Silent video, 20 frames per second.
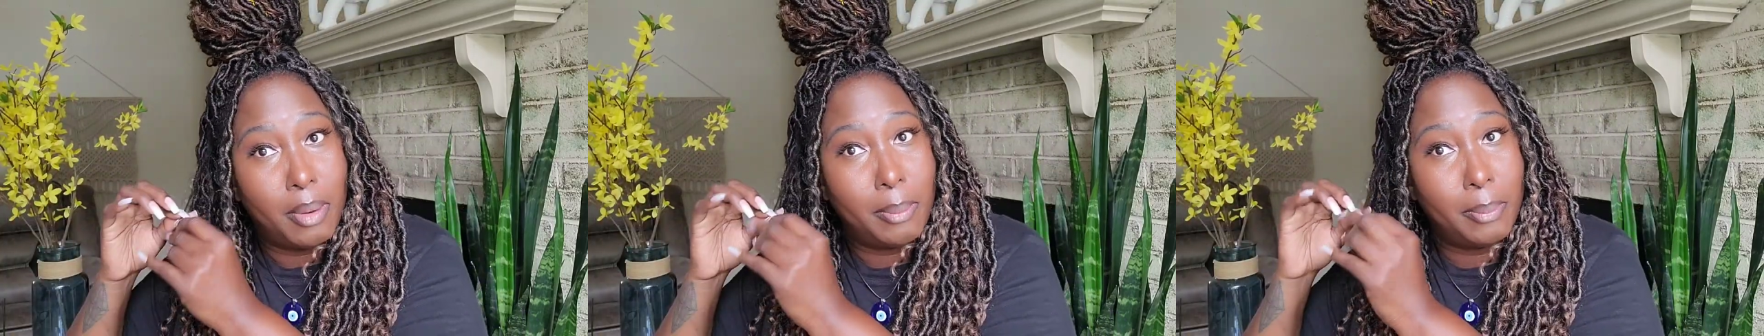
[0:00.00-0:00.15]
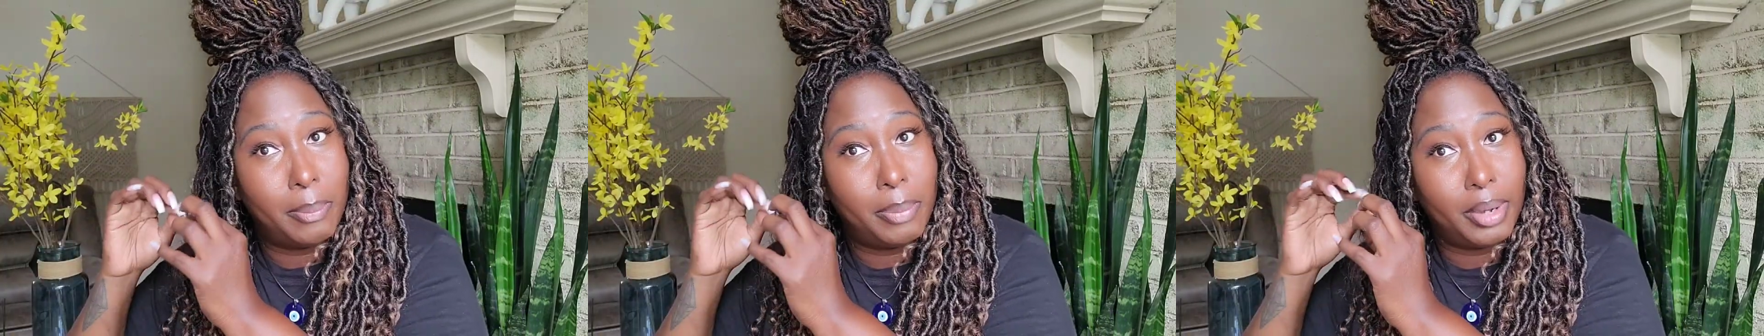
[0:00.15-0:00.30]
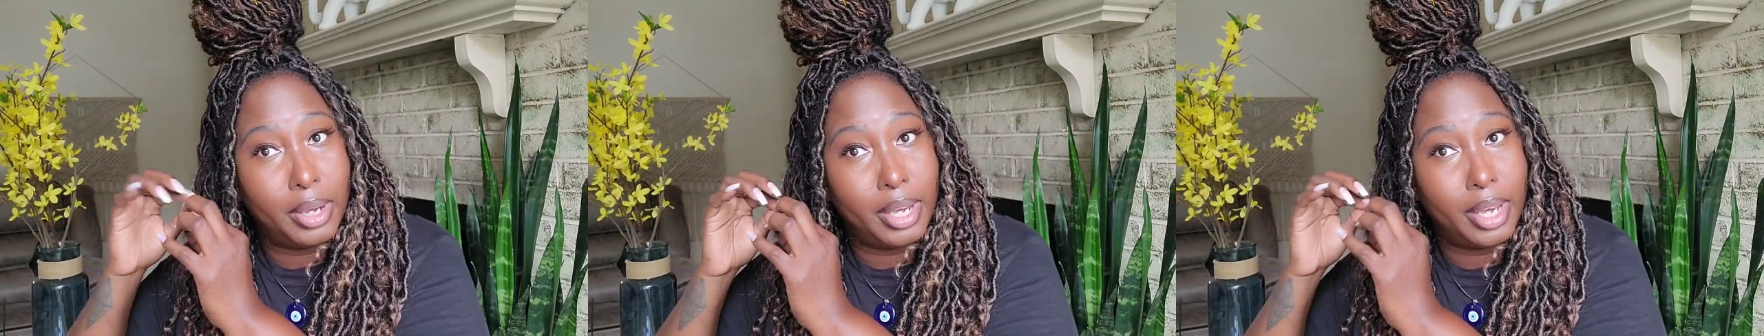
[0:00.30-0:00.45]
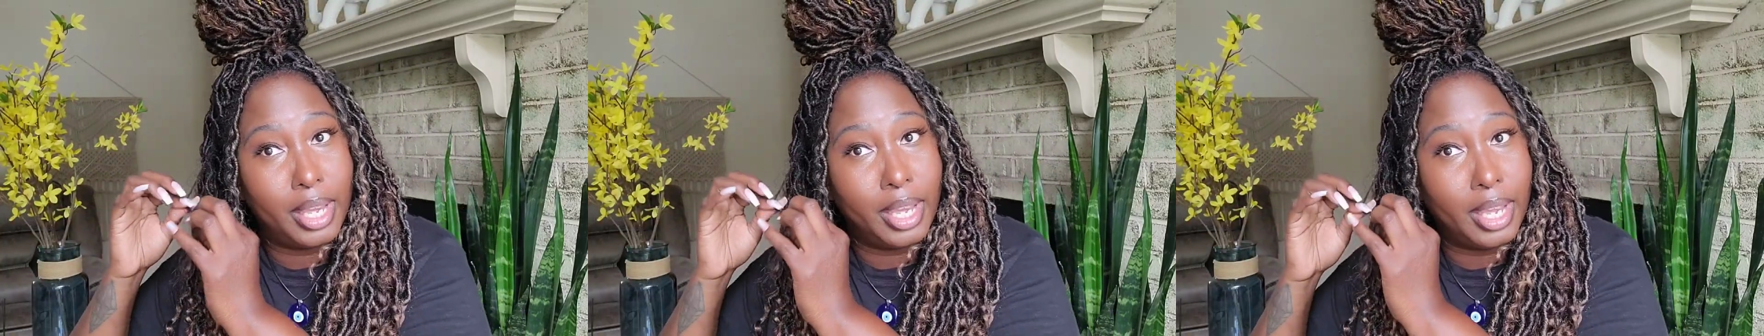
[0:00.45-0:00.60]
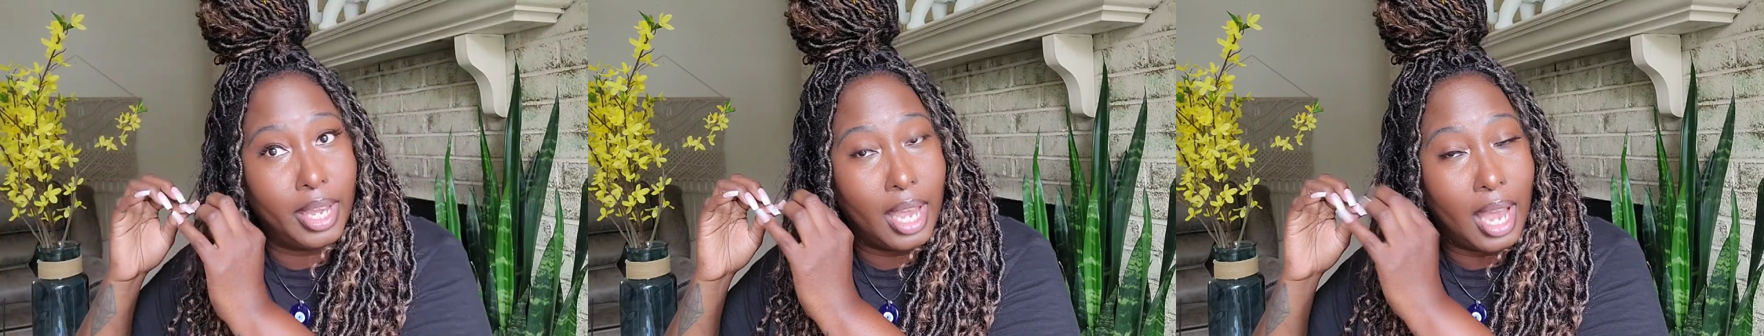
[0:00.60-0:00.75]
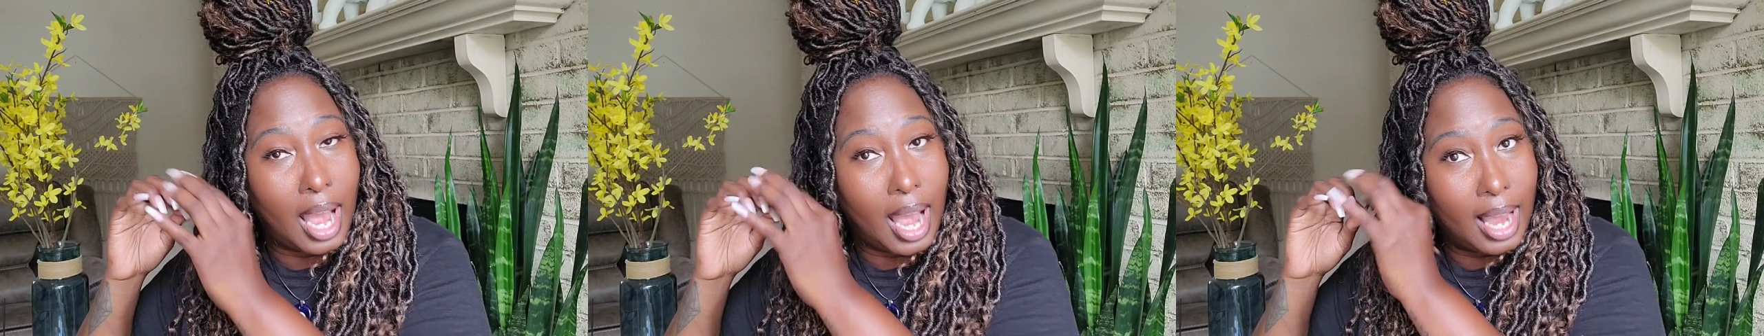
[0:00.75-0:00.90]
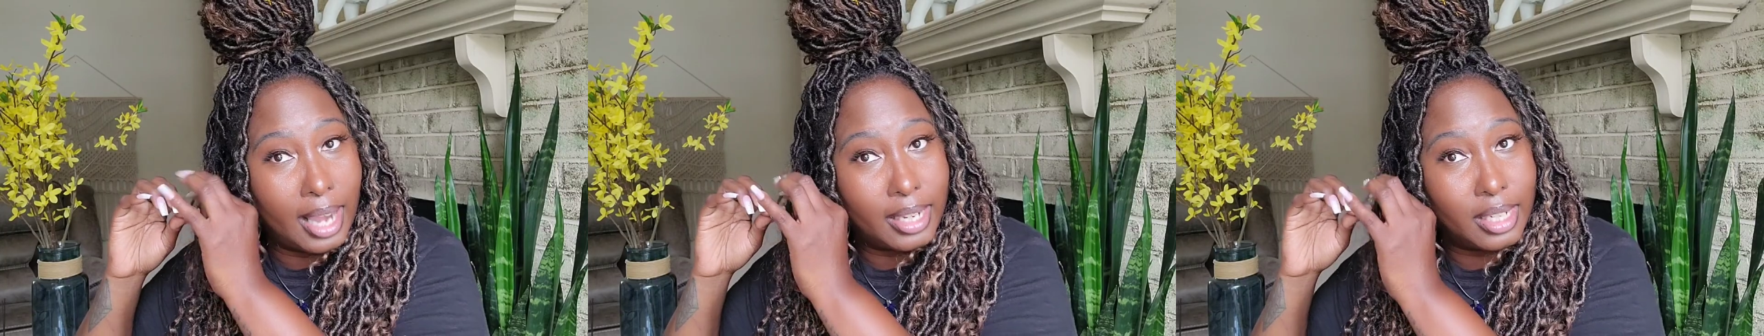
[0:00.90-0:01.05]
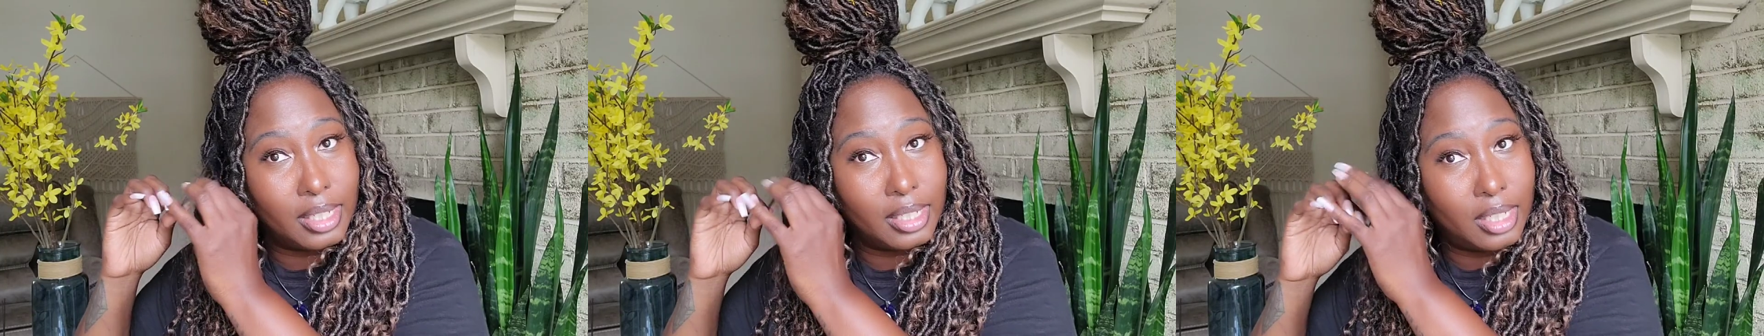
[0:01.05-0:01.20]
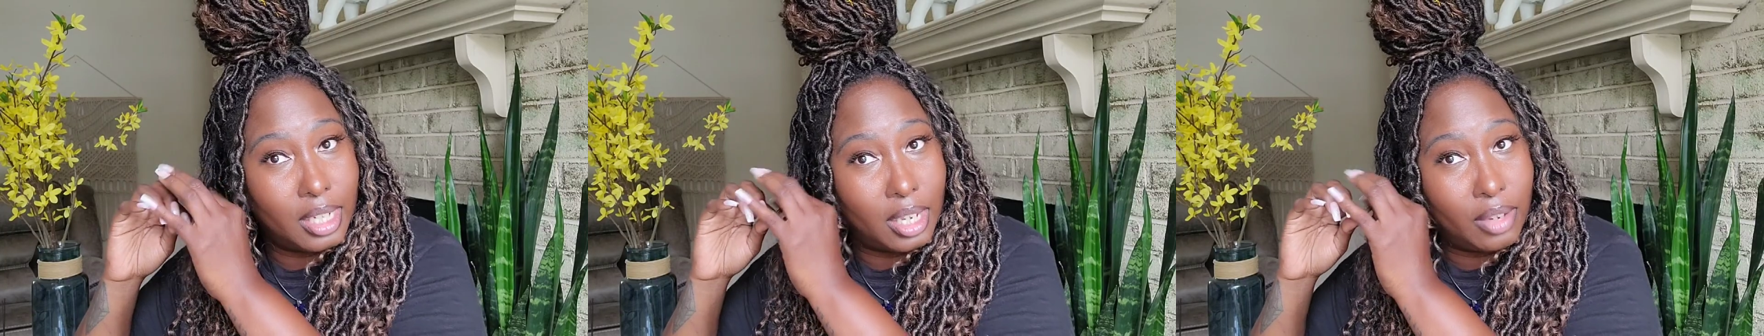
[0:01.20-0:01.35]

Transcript: But I can